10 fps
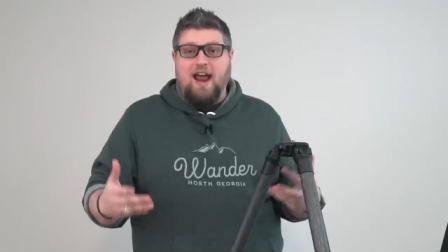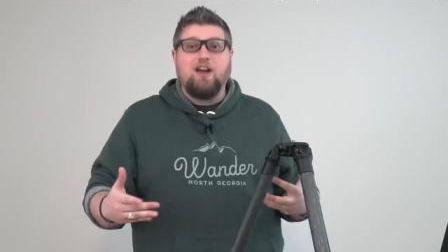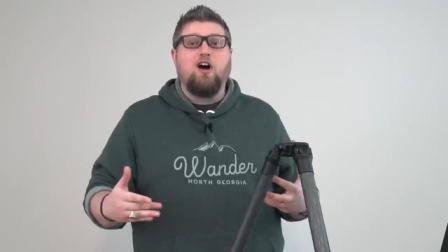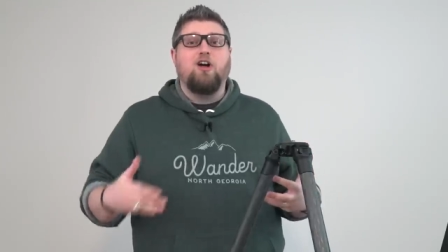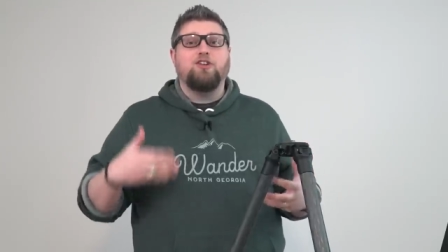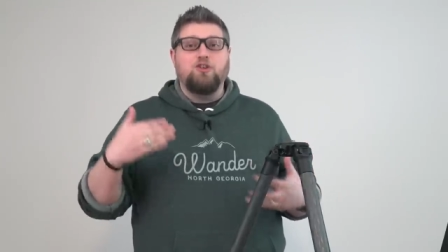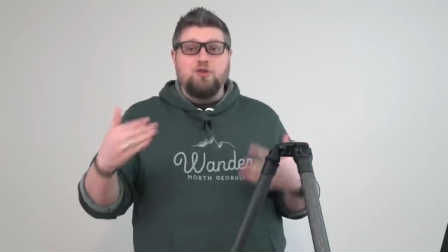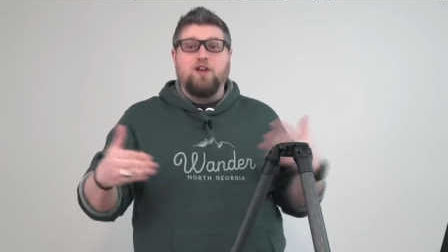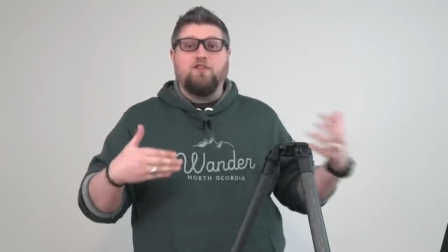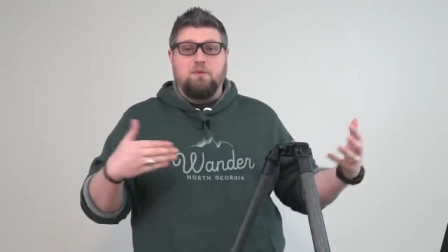And I called
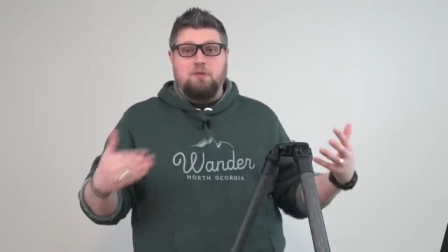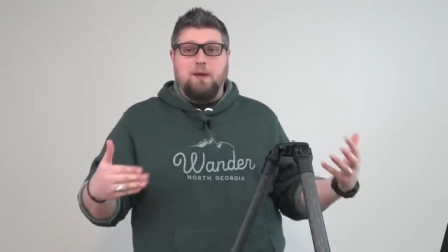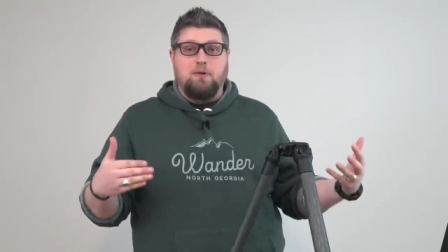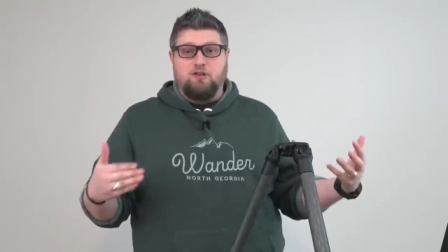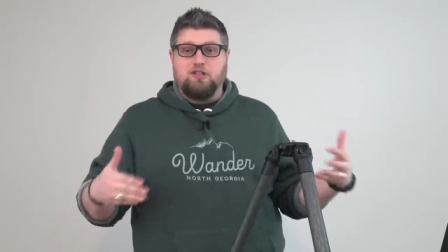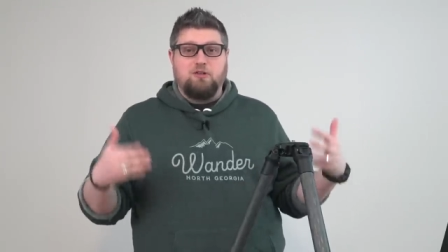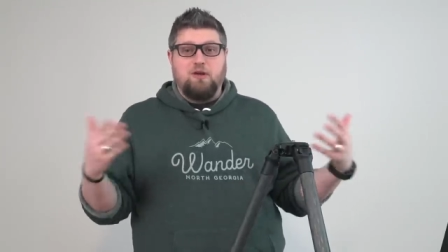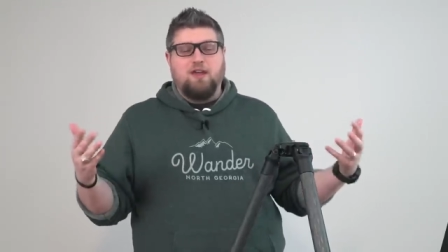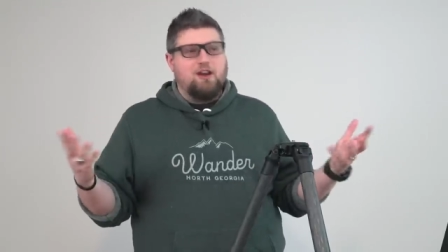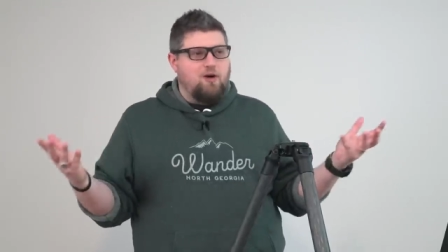two different people just to
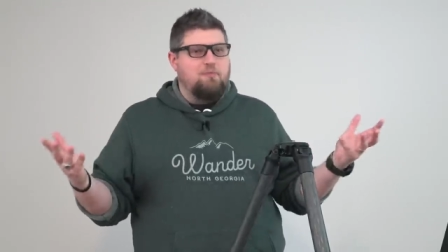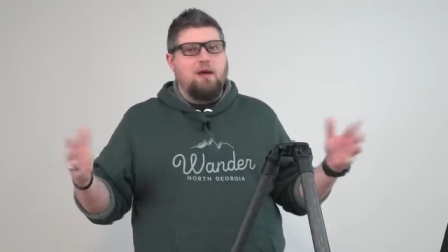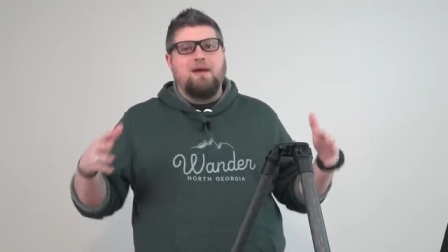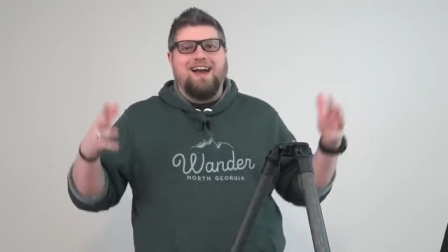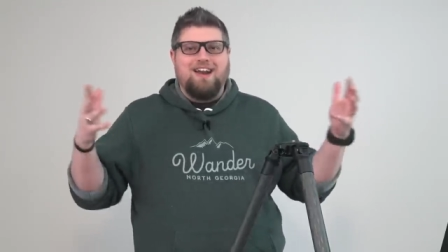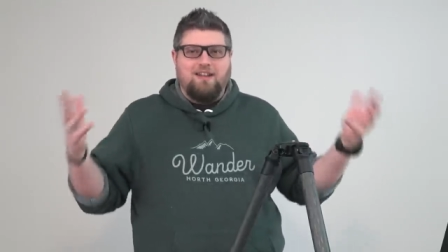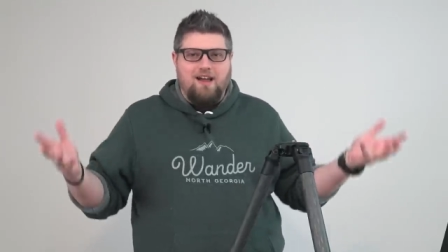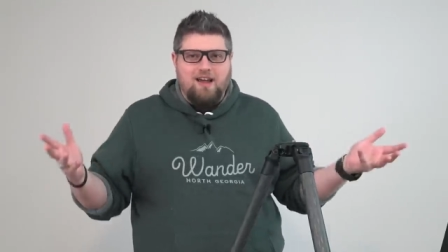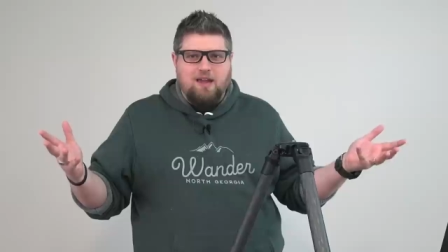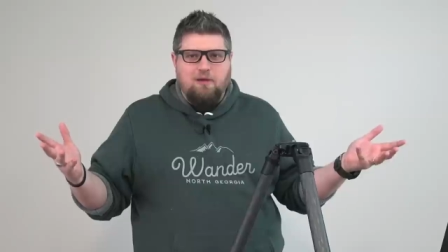be like, you know what, maybe I got
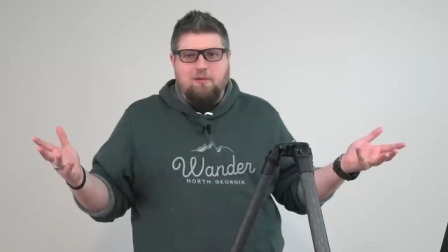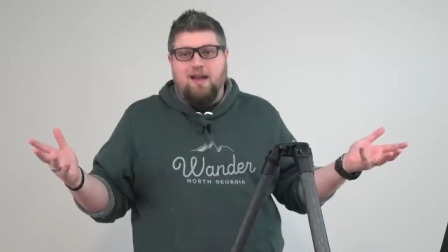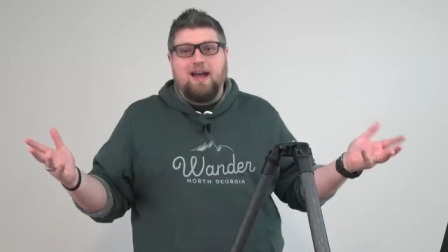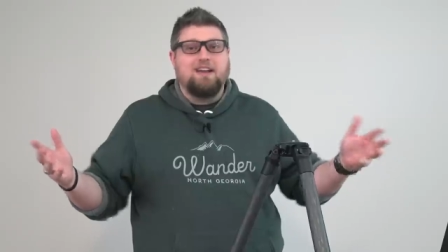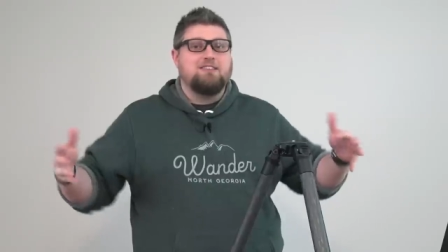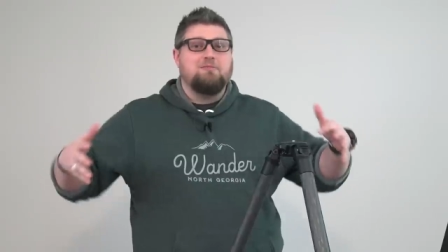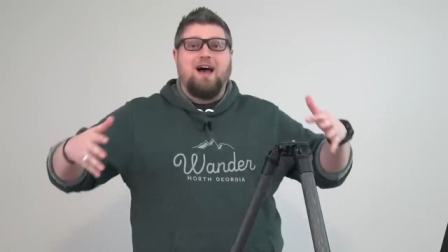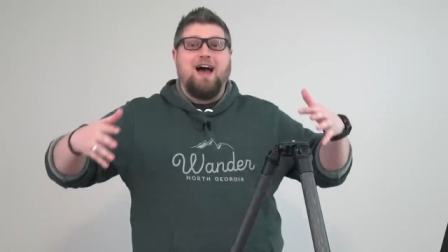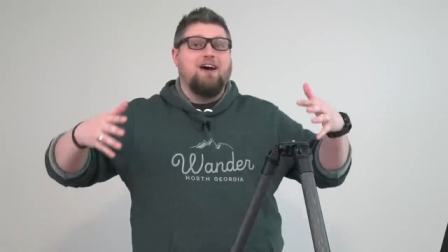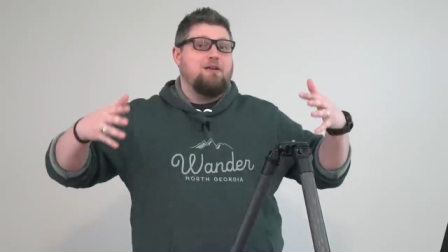unlucky, maybe I got some
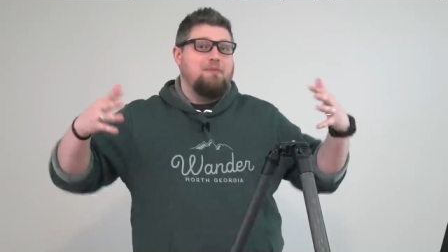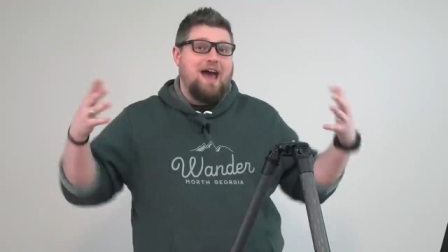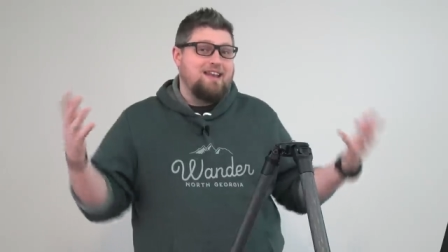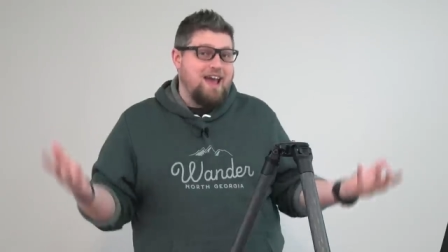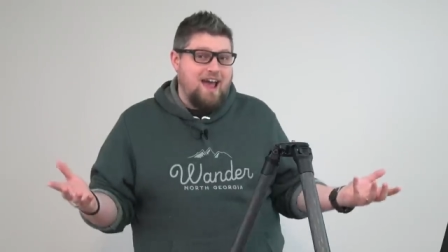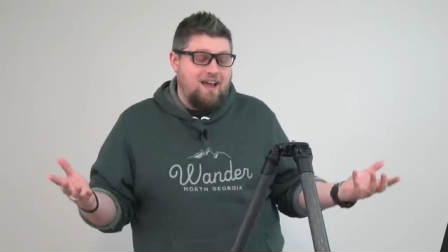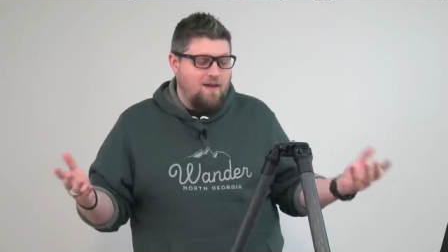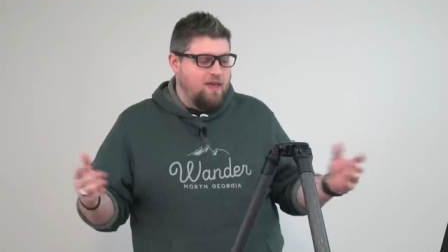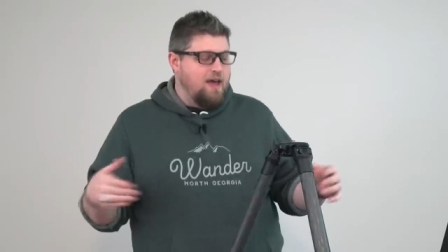guy on a bad day.